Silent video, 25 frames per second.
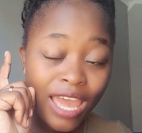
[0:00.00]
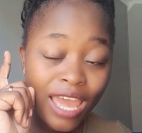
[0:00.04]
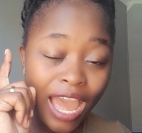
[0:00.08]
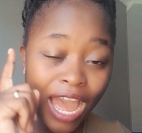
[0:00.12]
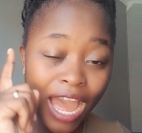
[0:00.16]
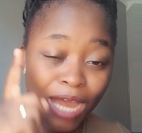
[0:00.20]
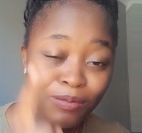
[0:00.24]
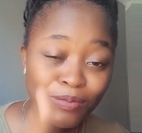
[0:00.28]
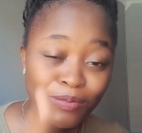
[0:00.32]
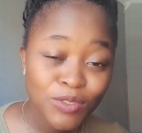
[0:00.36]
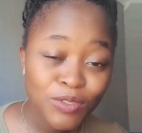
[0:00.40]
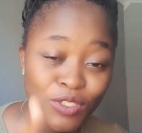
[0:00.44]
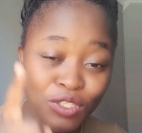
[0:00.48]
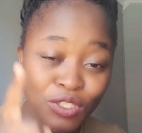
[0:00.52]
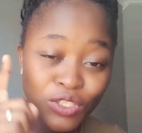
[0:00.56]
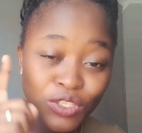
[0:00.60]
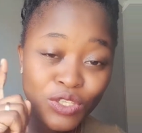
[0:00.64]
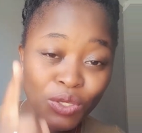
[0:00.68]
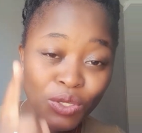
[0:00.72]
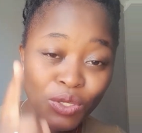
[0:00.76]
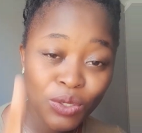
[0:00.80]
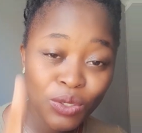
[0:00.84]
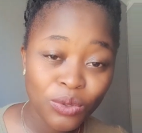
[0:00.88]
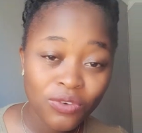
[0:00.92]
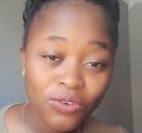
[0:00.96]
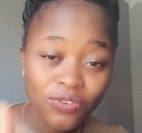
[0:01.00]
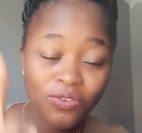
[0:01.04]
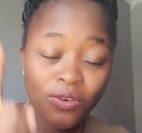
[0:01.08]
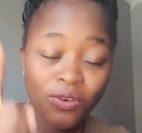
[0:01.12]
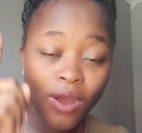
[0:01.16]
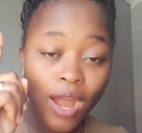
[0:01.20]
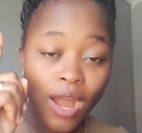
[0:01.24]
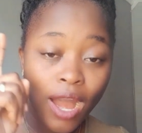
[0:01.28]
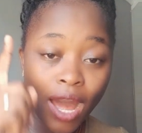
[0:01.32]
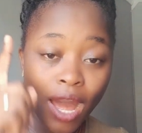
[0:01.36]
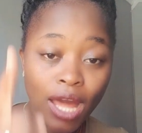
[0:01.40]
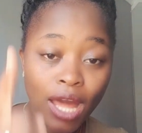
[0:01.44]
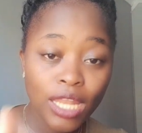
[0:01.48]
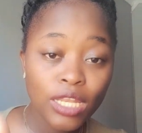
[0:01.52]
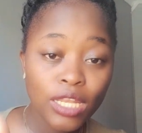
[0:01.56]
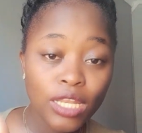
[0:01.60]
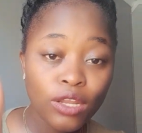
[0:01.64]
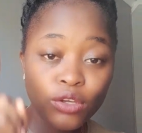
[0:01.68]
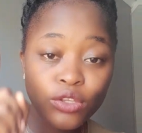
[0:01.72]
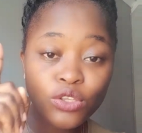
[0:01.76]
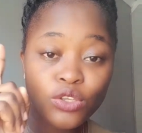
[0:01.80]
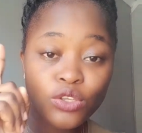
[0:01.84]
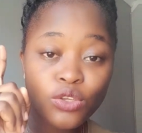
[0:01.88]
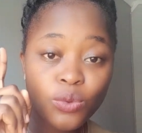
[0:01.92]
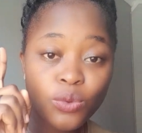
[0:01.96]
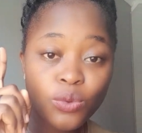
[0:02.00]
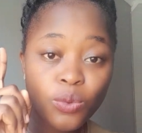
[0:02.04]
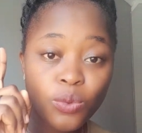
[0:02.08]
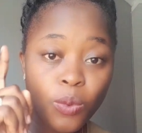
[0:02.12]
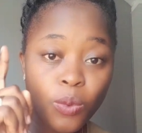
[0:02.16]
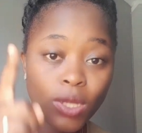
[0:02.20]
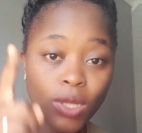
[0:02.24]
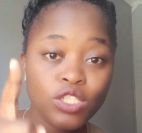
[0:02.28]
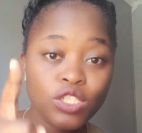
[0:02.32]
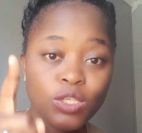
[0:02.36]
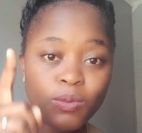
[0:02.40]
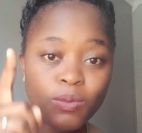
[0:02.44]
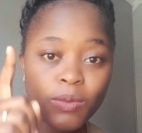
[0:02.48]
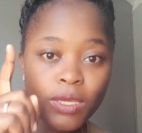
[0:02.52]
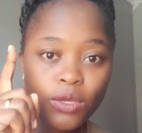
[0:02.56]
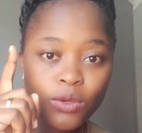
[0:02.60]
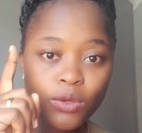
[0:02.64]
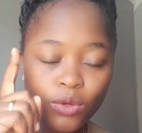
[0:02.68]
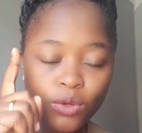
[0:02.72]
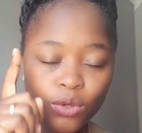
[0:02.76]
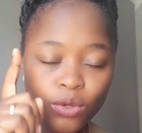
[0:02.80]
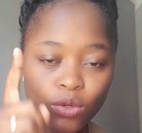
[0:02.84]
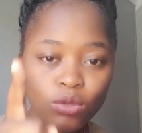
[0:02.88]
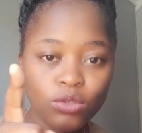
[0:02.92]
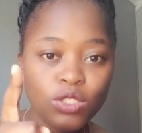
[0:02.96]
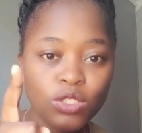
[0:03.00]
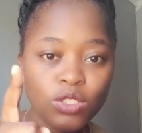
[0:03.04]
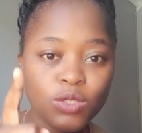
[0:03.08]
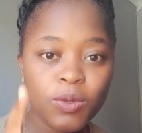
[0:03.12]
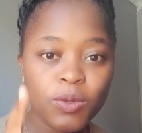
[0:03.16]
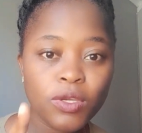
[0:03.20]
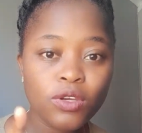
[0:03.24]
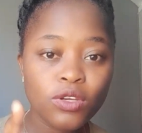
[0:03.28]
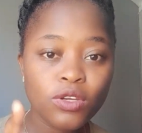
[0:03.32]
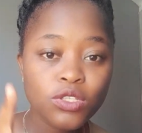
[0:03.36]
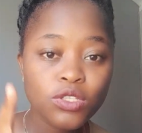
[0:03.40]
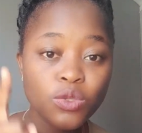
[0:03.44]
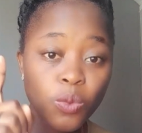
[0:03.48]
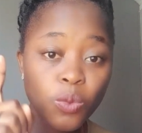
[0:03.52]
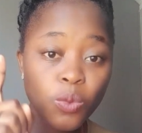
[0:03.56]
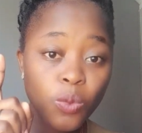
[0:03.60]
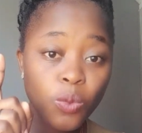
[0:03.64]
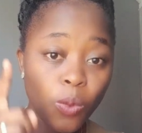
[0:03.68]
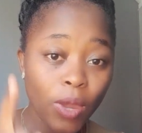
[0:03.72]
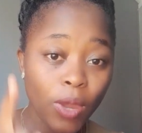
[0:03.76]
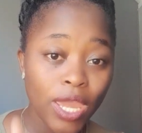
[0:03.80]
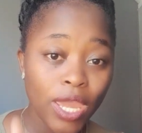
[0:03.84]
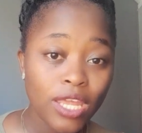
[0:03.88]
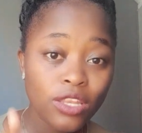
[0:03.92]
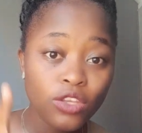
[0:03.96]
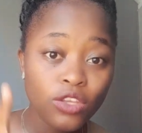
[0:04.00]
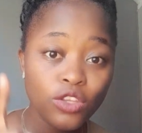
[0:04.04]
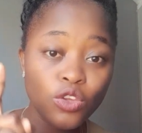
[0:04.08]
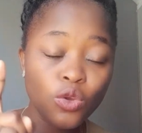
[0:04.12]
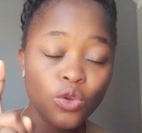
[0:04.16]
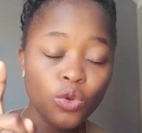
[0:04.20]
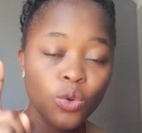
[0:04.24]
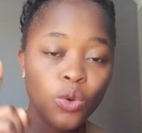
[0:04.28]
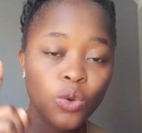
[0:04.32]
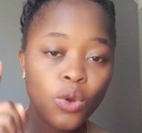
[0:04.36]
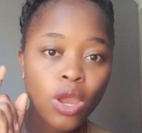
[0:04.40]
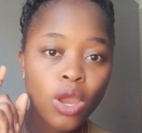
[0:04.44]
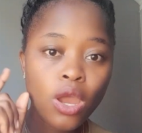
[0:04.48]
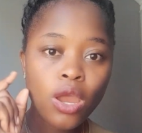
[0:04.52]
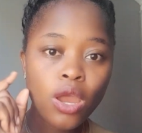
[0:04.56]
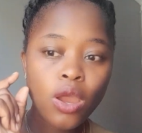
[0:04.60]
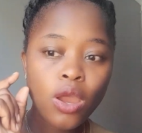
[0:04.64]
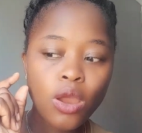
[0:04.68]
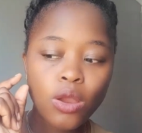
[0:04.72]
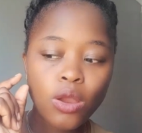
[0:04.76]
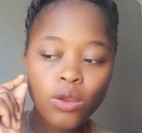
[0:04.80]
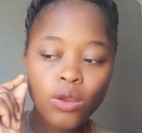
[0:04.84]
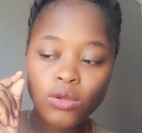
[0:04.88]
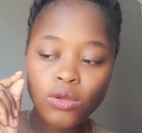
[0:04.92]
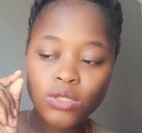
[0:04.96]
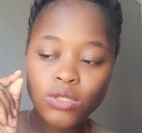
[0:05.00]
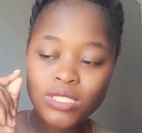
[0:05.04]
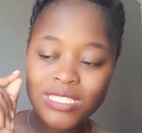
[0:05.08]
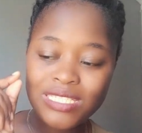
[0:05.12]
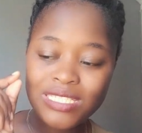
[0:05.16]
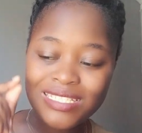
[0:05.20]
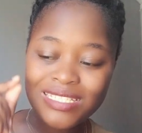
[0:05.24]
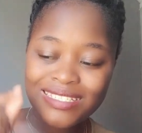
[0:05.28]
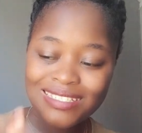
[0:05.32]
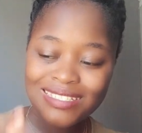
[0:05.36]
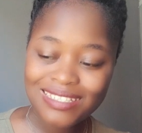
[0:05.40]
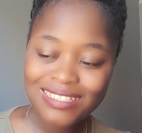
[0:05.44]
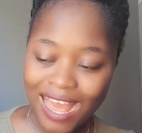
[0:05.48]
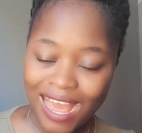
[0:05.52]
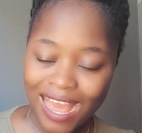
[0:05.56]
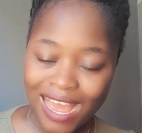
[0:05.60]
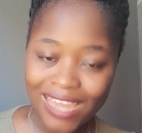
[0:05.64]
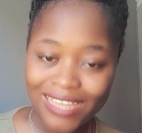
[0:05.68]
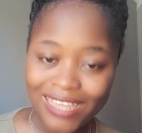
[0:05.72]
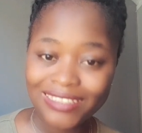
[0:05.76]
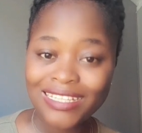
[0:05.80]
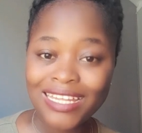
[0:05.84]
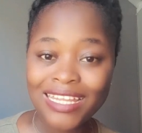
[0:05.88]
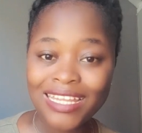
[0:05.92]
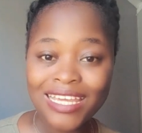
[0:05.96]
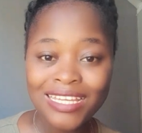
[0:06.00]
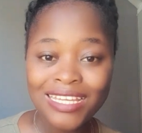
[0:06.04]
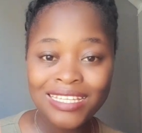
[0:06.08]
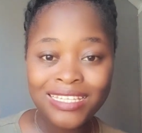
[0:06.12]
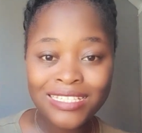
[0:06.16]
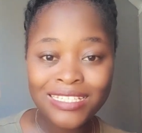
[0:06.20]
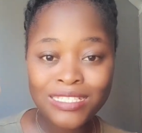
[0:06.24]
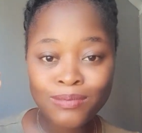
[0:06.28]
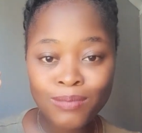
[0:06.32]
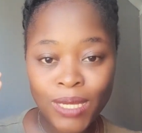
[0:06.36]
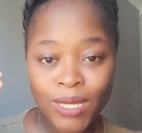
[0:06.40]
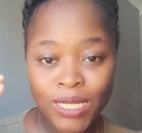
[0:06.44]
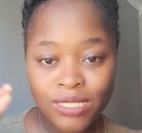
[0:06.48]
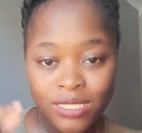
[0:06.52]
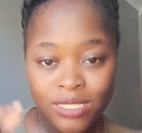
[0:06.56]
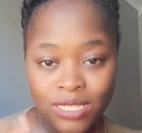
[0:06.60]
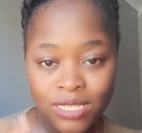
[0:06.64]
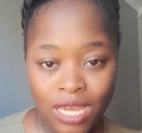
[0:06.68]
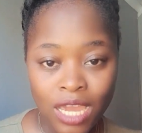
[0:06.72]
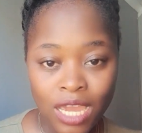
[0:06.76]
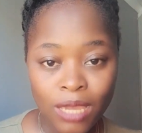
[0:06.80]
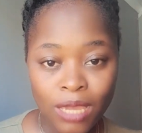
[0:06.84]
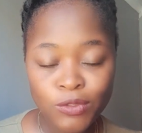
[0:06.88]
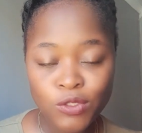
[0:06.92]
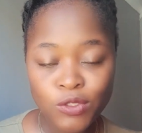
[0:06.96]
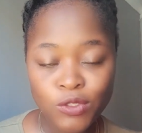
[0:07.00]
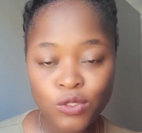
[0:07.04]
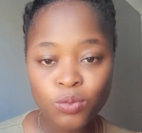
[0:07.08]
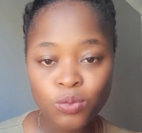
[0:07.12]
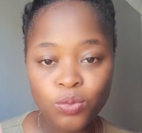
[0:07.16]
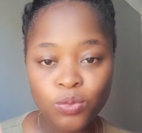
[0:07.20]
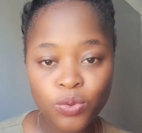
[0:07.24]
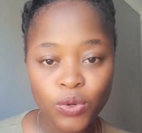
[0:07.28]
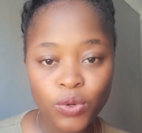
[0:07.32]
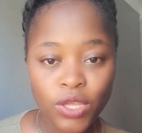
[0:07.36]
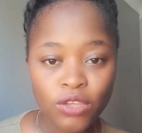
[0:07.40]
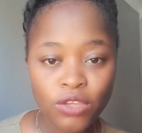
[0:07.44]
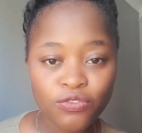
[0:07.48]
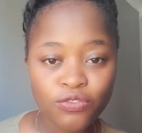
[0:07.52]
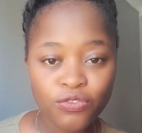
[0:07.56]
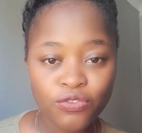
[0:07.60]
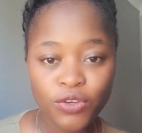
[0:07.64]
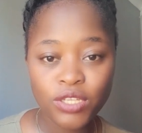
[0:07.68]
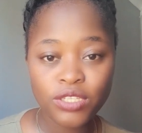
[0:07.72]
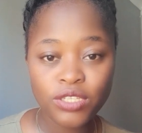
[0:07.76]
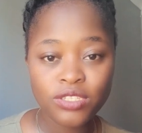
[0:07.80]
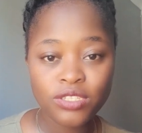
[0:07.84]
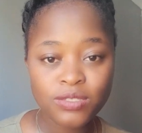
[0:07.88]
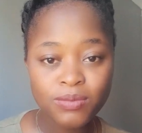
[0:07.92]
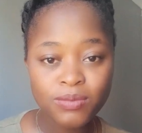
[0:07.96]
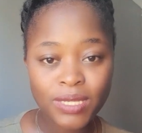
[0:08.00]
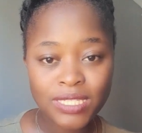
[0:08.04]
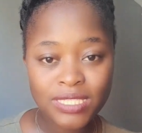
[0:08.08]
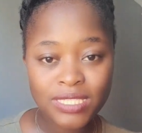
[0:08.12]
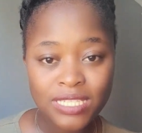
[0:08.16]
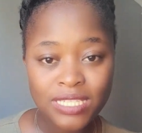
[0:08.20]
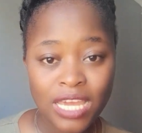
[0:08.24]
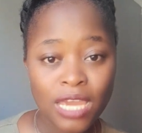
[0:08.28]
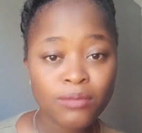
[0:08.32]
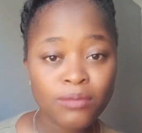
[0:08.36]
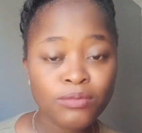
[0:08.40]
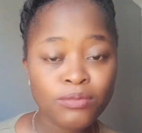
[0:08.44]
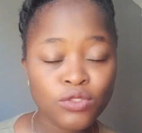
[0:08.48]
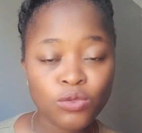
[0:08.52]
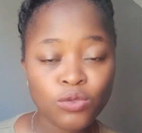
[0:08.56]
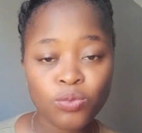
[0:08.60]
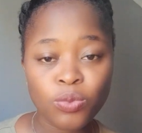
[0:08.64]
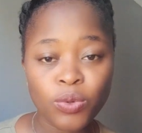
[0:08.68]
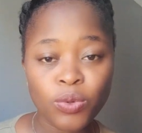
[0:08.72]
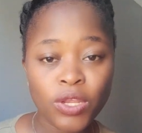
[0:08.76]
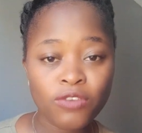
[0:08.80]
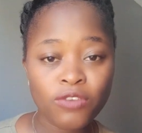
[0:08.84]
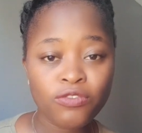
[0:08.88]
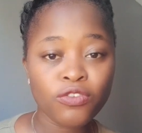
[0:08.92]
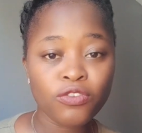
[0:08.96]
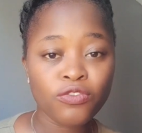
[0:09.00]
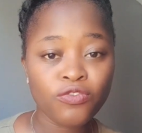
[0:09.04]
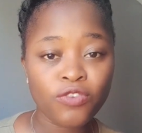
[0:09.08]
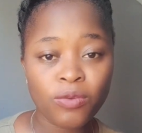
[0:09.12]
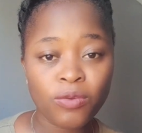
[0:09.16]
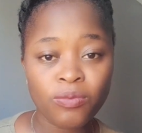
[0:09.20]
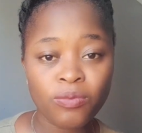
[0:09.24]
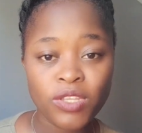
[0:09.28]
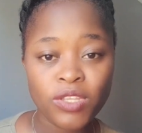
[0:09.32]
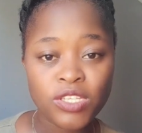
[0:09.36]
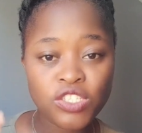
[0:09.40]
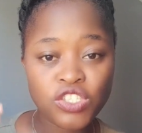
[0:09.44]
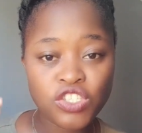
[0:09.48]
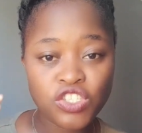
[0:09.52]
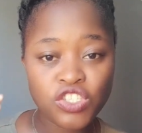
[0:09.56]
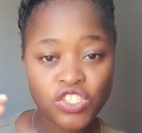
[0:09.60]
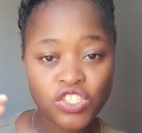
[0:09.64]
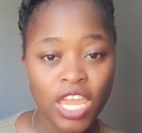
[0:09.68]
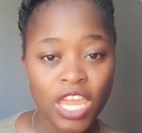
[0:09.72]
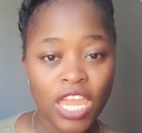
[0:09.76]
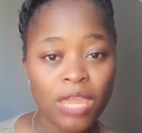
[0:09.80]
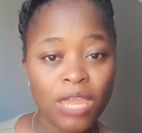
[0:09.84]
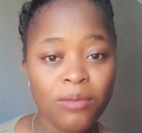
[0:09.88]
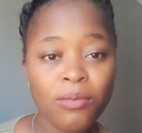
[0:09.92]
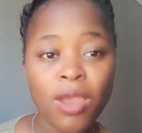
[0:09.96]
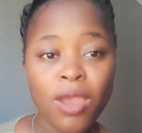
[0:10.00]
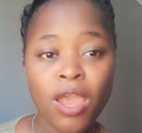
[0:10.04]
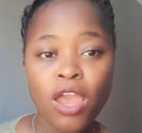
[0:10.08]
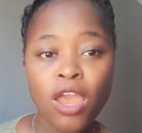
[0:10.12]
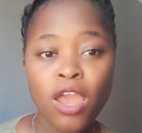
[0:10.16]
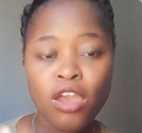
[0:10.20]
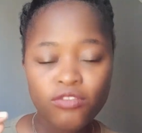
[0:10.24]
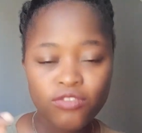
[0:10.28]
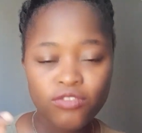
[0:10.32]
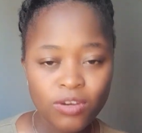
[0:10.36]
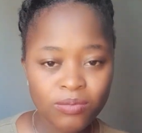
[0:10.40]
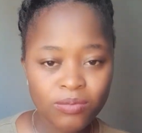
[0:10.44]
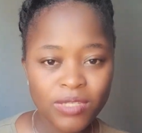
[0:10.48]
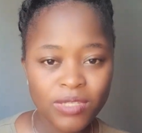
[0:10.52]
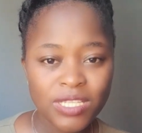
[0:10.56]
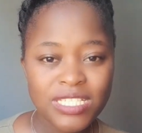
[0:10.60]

up to you for how long you want to be cocooned, because when you decide that it is my time to break free, it is my time to break free from the shame, from